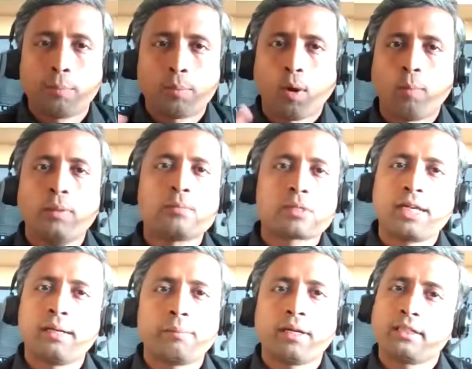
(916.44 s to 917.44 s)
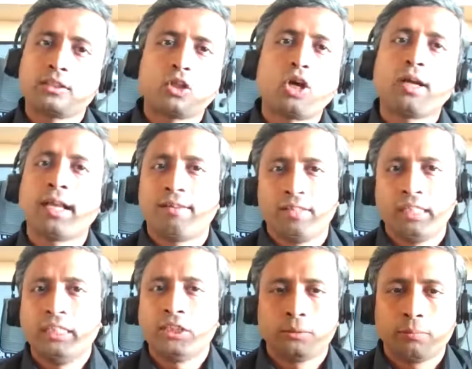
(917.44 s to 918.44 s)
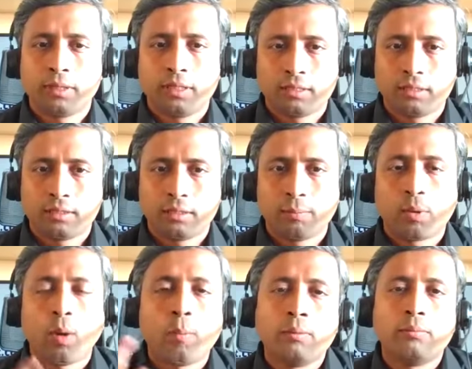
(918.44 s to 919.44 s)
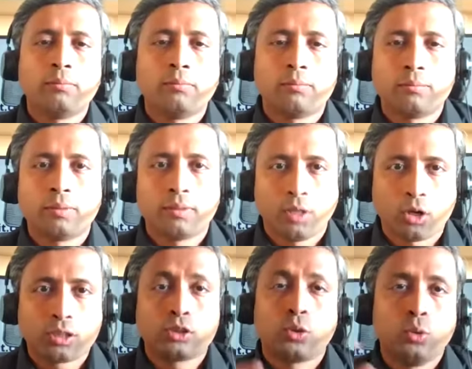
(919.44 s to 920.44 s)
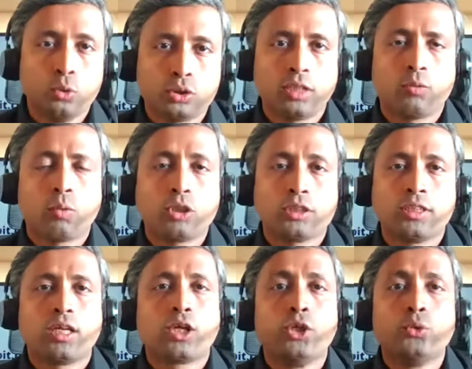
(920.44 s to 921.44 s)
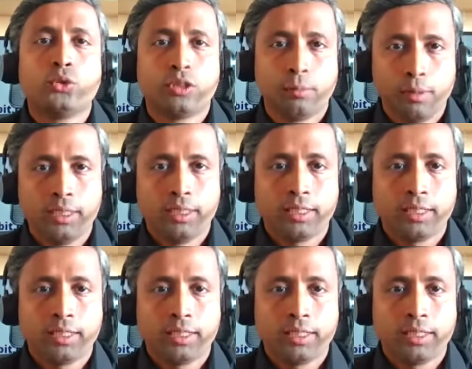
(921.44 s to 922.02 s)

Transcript: The problem statement is not navigation bar. The problem or the solution was here reusability.